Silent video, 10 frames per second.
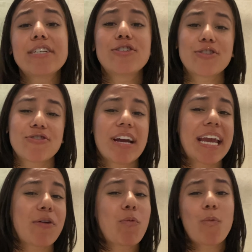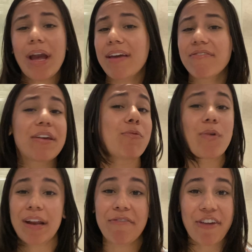straight, wavy,
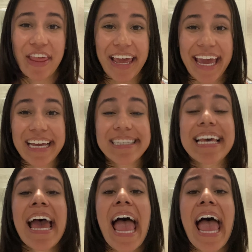whatever the case,